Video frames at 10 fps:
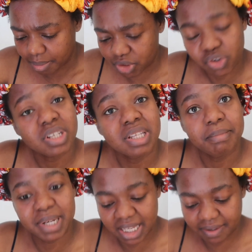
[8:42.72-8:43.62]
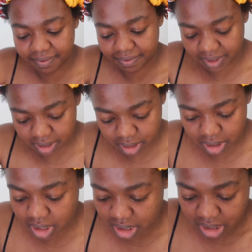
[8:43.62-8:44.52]
trust and believe,
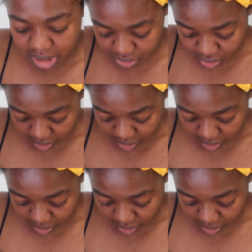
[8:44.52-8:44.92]
it's